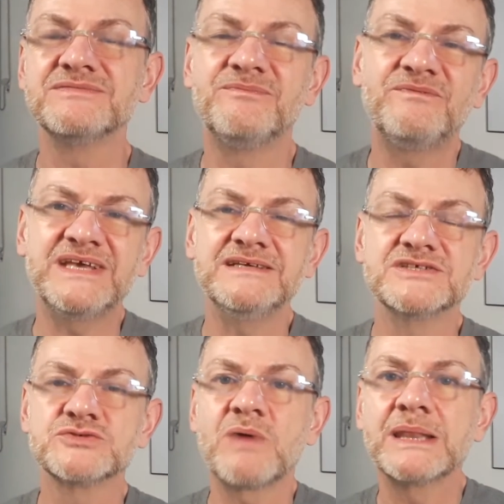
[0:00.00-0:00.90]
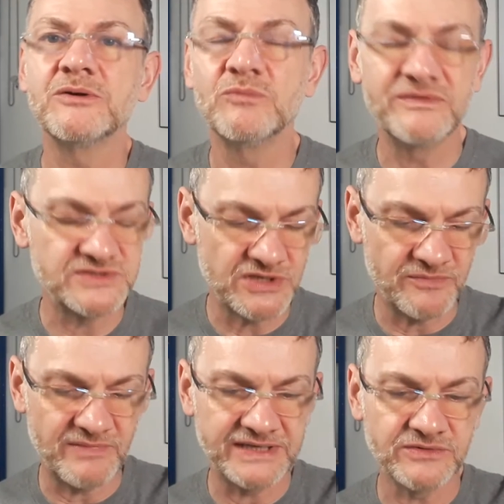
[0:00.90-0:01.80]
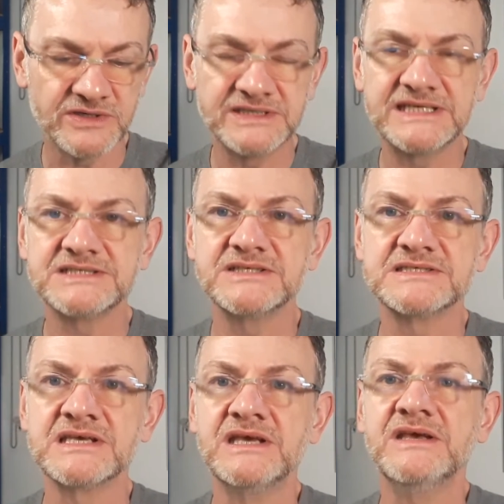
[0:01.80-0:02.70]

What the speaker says: feet swell up with certain medical conditions.